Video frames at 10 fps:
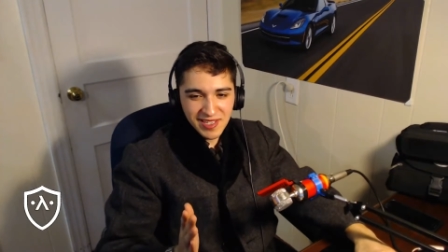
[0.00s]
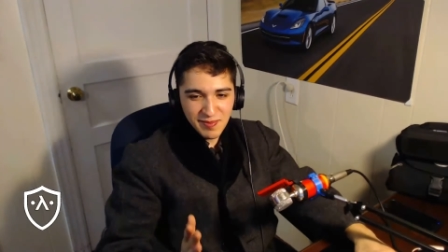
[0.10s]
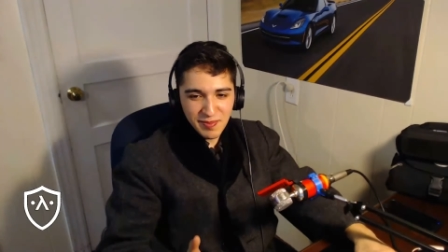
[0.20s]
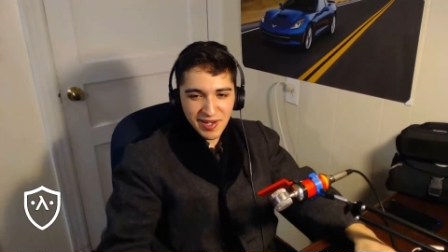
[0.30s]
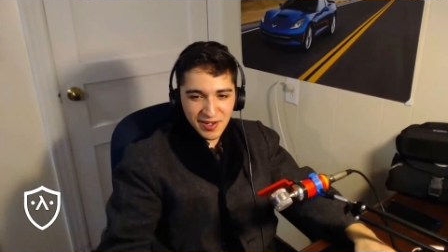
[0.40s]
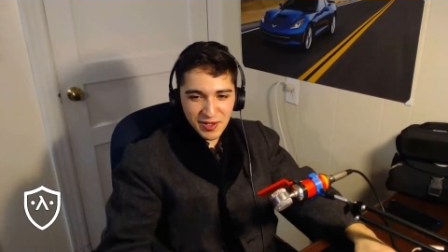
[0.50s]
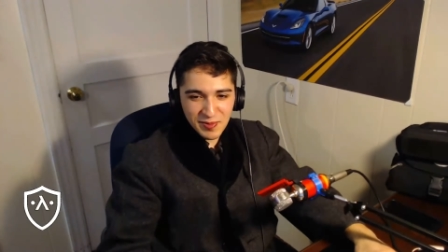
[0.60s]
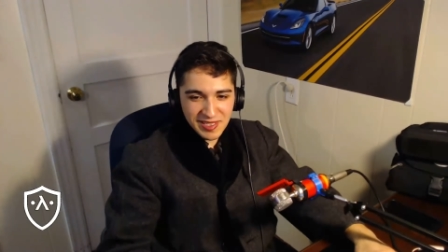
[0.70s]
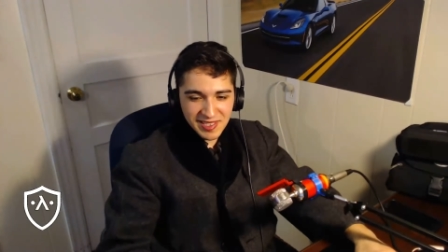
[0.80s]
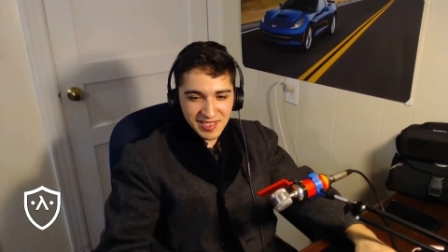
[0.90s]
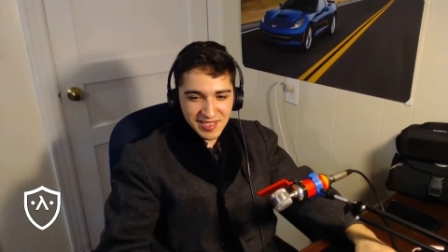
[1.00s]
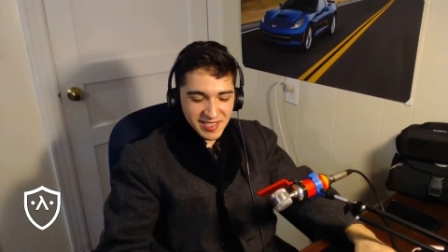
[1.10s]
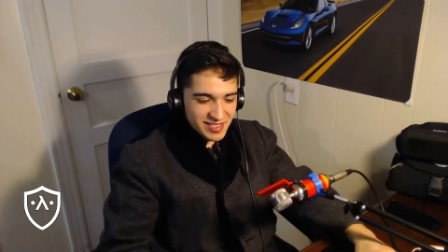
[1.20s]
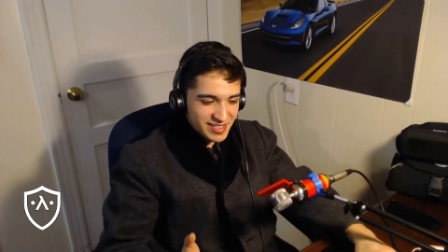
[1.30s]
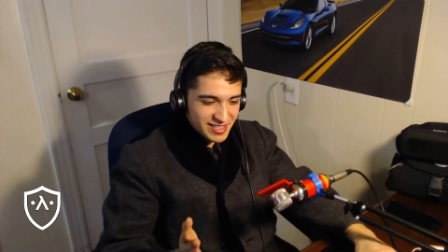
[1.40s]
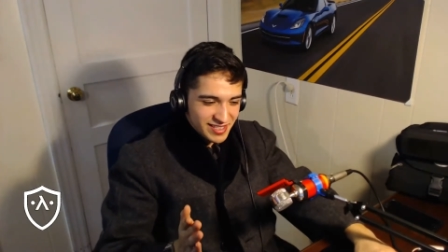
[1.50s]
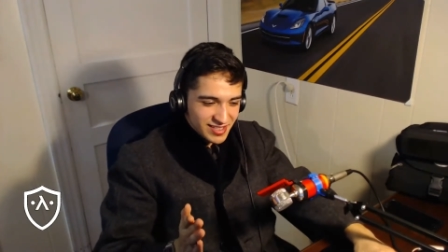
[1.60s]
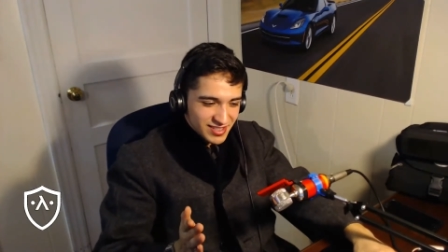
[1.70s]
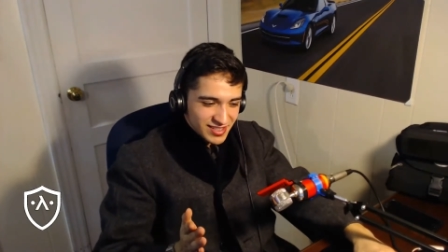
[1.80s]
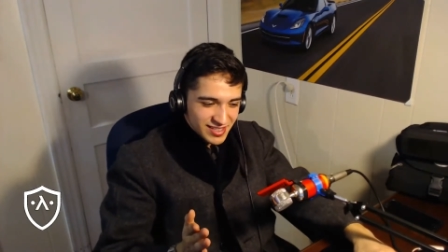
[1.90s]
My argument is this.
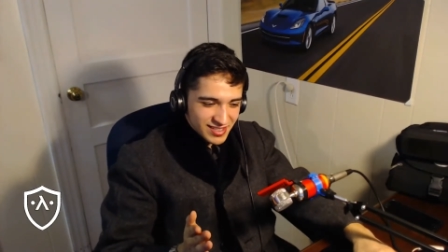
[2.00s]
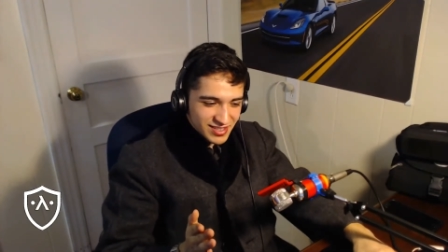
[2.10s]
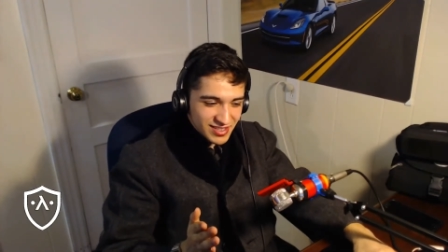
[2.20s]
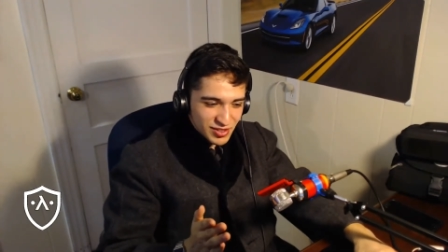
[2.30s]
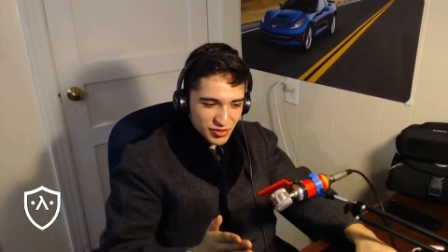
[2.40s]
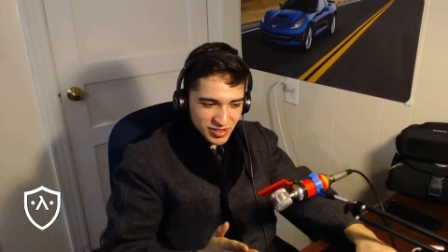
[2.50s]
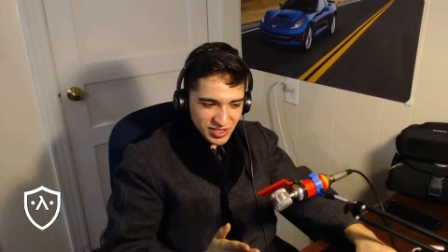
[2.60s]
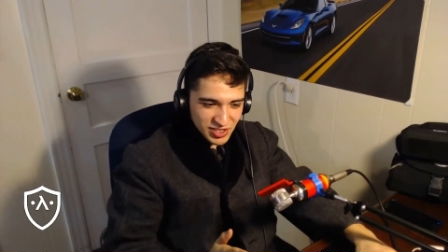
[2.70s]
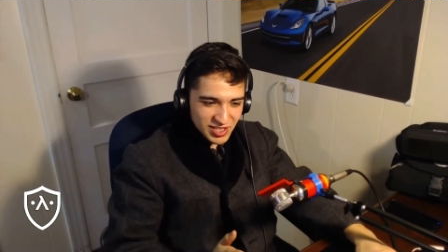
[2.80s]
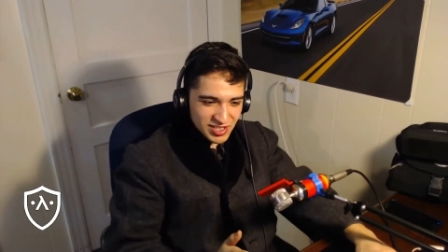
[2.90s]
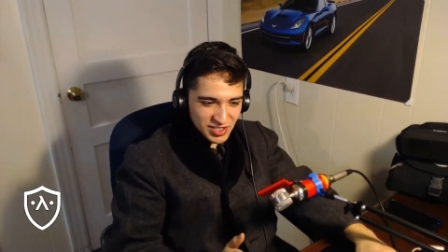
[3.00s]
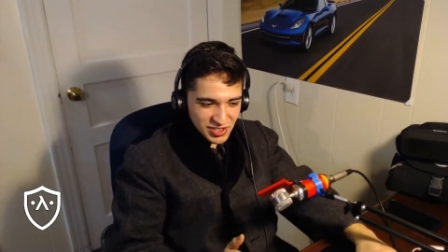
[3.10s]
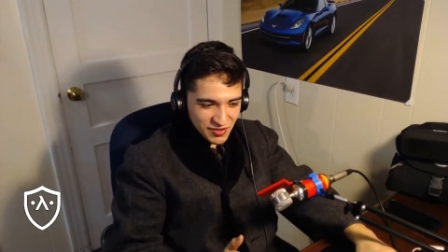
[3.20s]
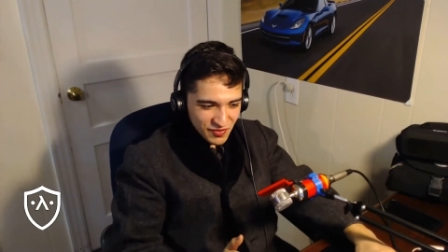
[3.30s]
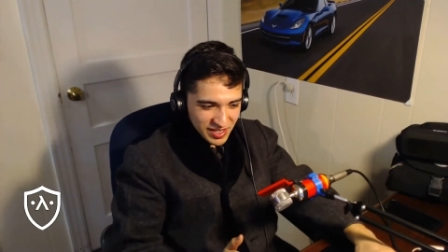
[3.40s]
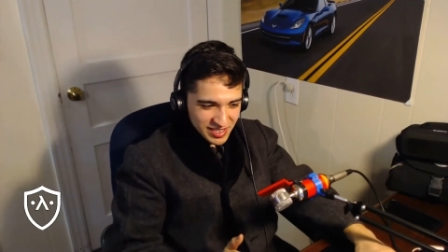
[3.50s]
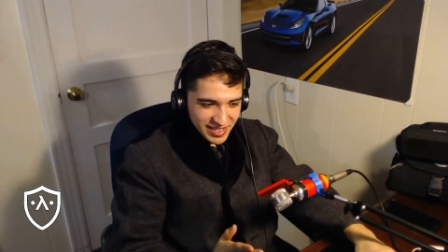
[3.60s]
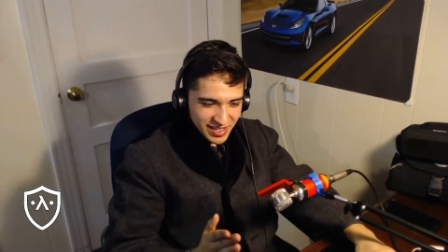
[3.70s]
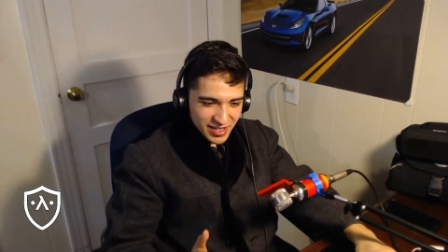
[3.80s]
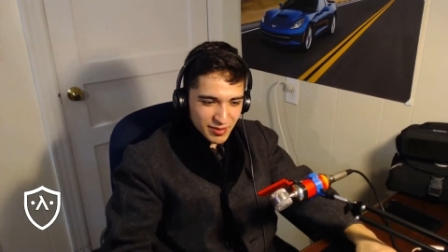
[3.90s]
The Grinch doesn't just affect, like,
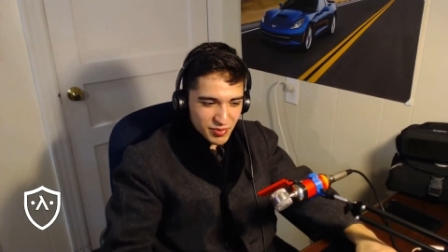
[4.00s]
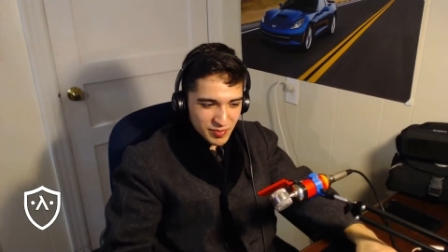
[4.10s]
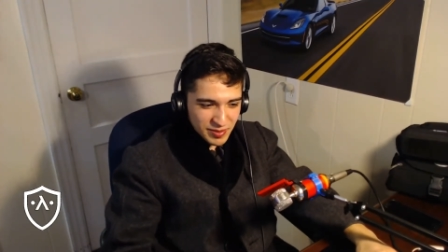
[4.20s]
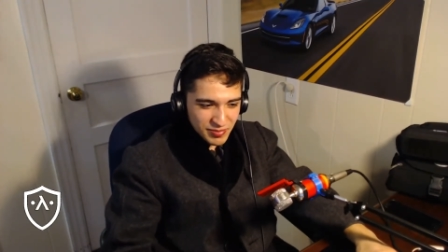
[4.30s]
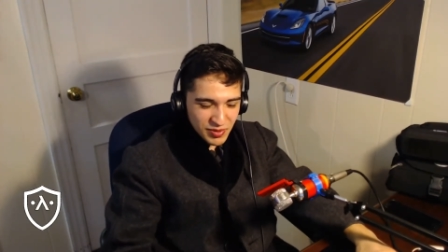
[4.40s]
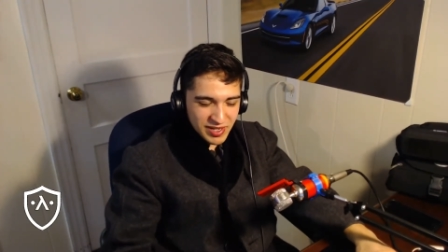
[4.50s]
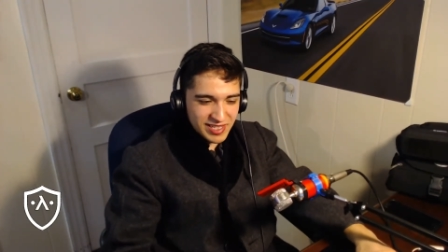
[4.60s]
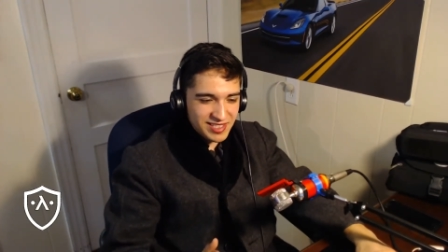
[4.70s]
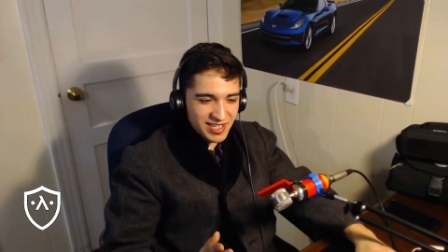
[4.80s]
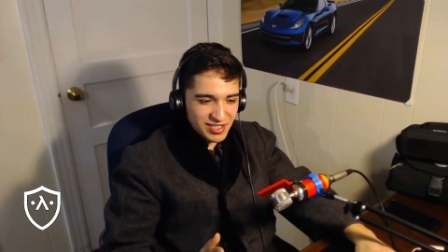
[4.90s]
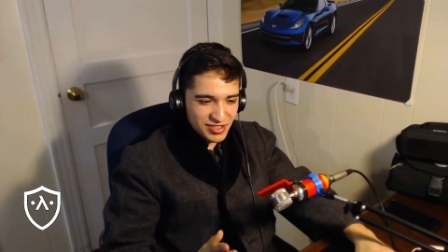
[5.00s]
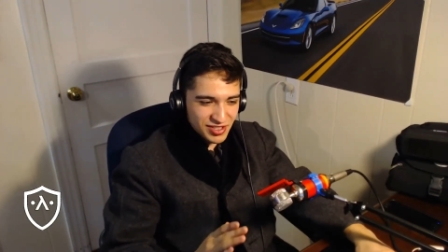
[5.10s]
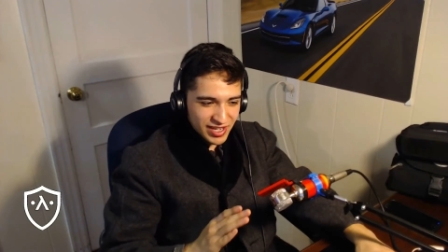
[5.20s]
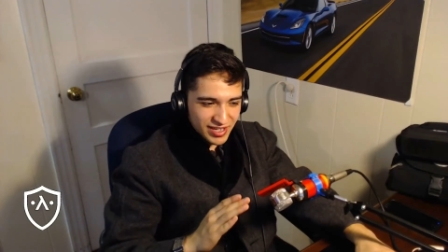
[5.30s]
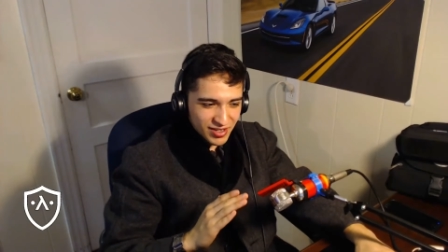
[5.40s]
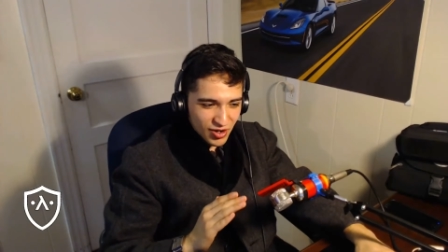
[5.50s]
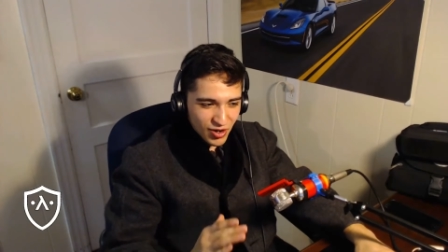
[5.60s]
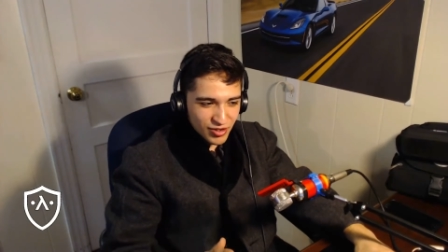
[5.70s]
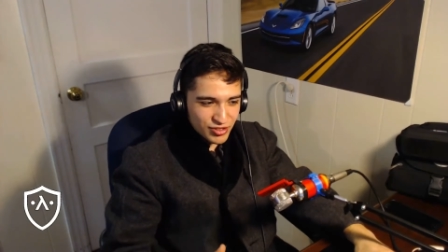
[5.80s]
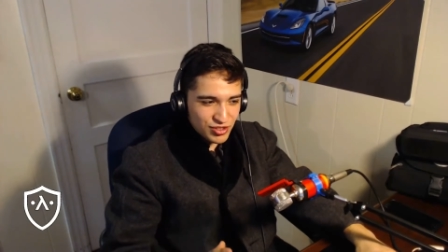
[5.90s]
a couple people, and he's not just, like, a
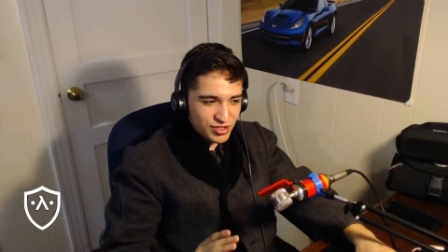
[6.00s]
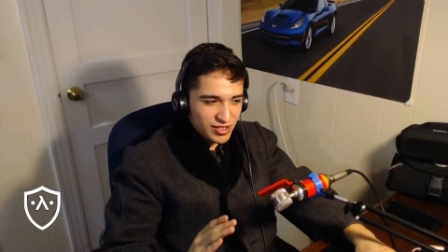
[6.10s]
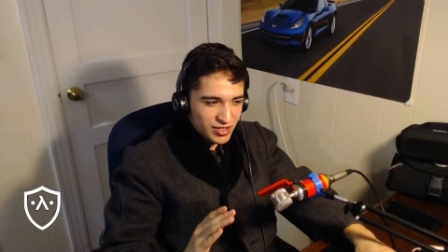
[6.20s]
harsh,